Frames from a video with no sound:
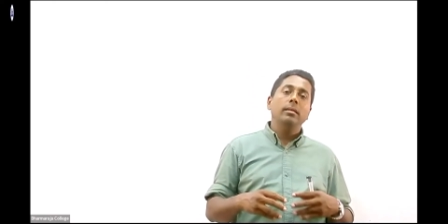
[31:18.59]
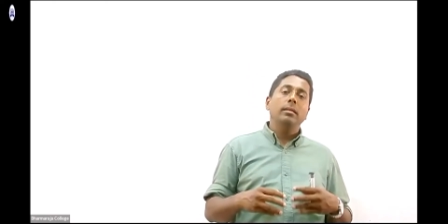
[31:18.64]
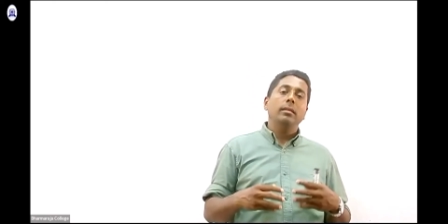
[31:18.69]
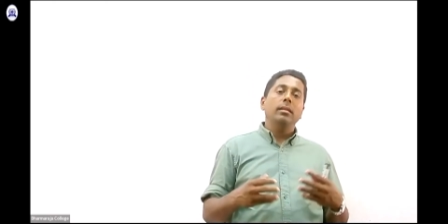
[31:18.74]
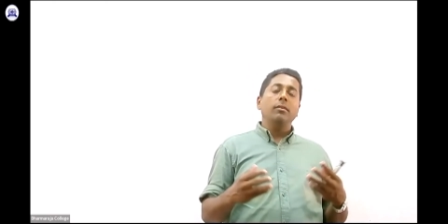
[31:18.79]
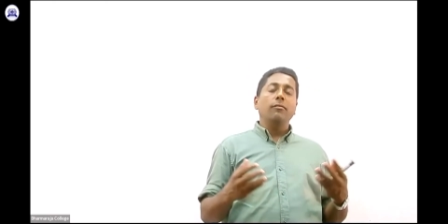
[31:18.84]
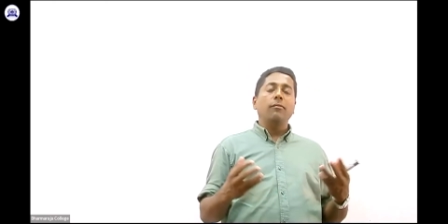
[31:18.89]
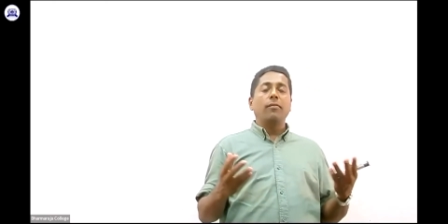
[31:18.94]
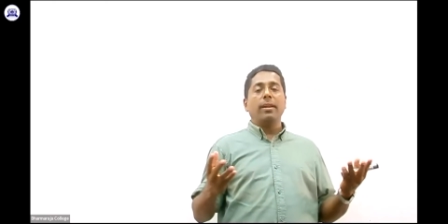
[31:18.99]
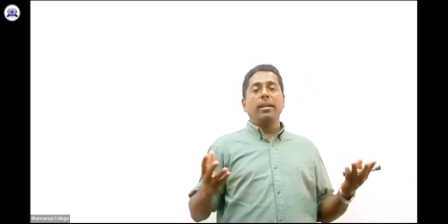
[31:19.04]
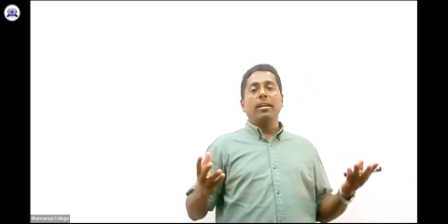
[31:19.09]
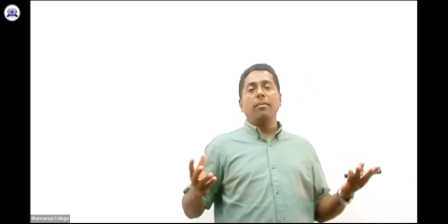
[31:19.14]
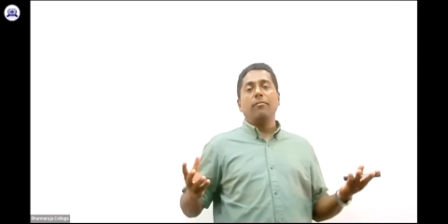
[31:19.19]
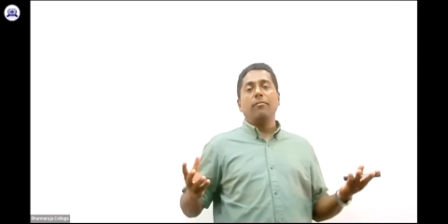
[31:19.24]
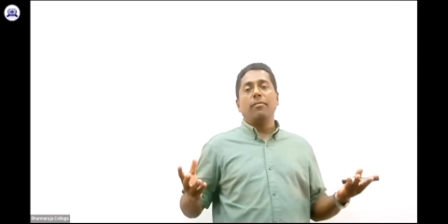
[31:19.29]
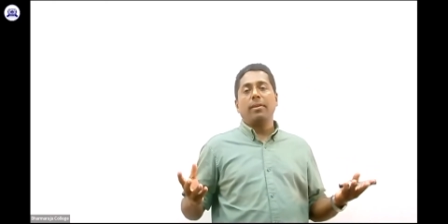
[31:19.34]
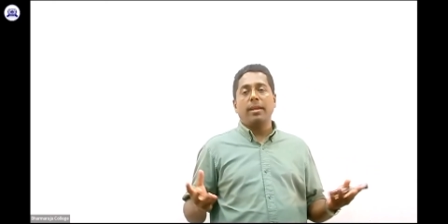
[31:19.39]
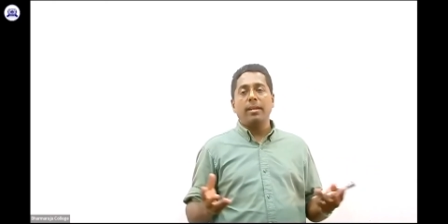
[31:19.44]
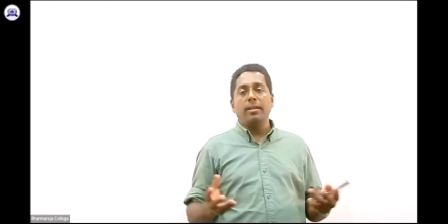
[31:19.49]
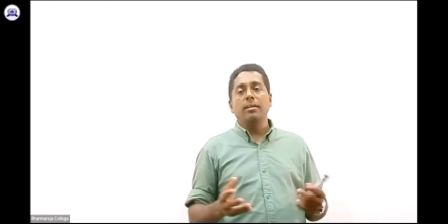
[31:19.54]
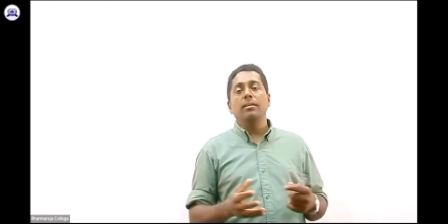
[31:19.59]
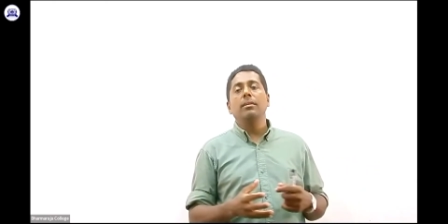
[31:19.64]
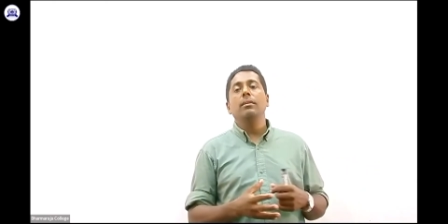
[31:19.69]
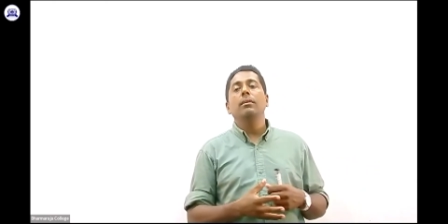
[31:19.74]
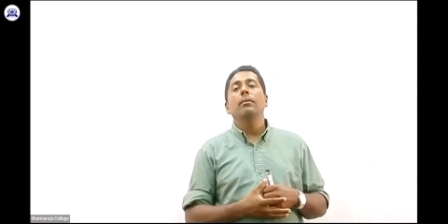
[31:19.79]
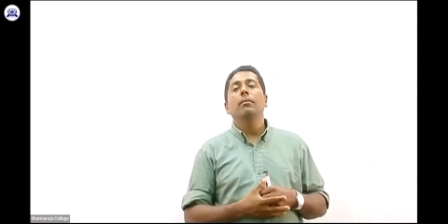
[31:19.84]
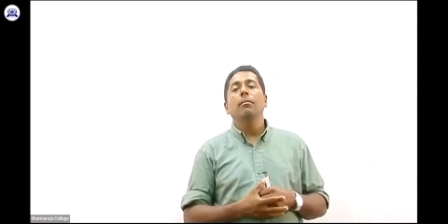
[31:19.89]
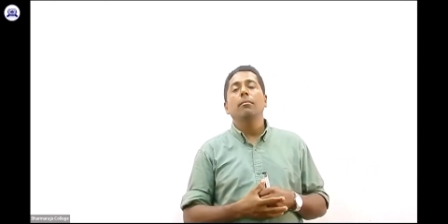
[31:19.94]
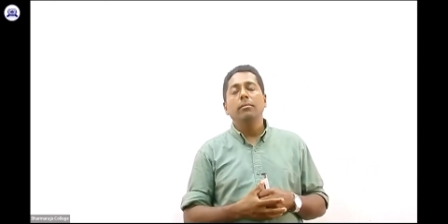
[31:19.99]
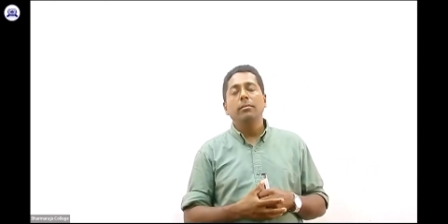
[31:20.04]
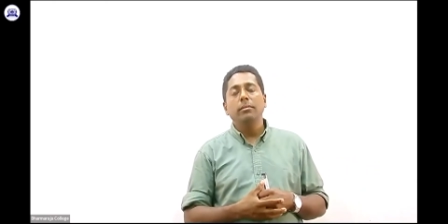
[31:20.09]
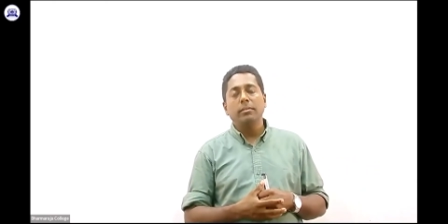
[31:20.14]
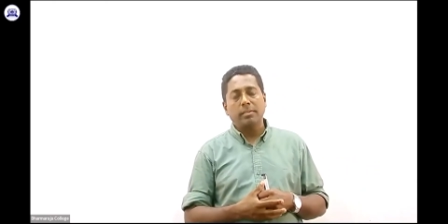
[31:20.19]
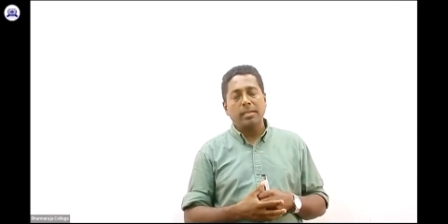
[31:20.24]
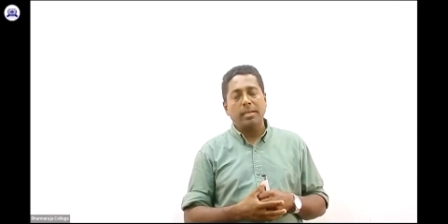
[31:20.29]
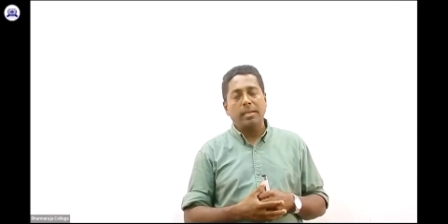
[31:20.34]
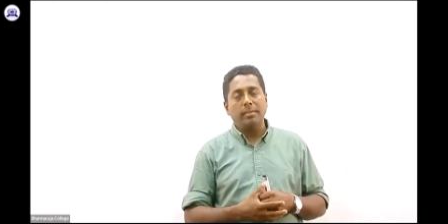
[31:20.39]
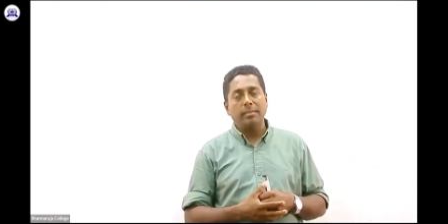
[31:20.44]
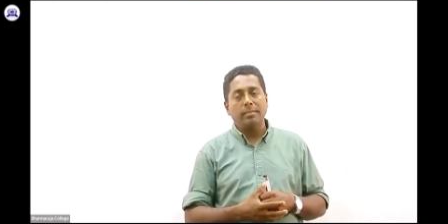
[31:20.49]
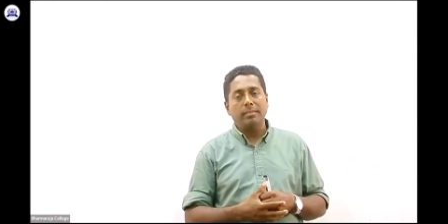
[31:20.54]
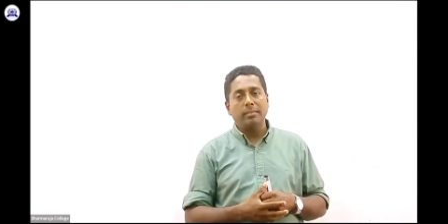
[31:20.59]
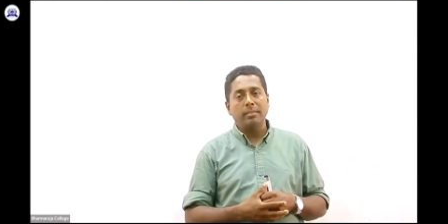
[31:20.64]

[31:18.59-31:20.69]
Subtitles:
different skills.